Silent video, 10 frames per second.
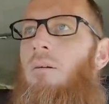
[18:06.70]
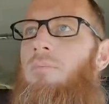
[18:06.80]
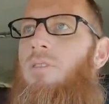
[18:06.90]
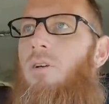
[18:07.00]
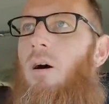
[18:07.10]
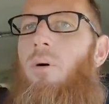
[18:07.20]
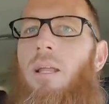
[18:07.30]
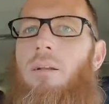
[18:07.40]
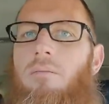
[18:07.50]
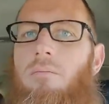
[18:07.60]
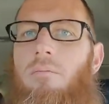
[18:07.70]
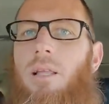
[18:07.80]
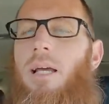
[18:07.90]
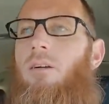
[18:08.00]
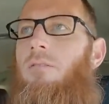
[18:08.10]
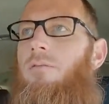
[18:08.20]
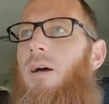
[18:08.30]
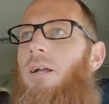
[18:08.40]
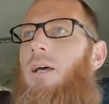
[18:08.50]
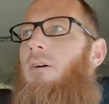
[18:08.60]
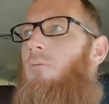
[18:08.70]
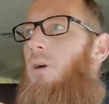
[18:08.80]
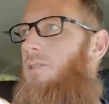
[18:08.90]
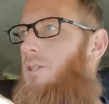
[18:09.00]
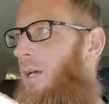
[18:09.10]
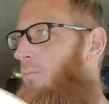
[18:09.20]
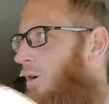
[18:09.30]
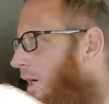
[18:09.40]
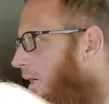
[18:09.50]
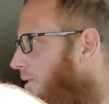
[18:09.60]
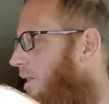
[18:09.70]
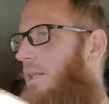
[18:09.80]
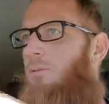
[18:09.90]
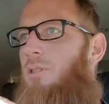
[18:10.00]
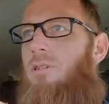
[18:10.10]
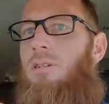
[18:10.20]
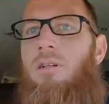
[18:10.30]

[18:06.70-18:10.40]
So I went later and found out what his name was, and there was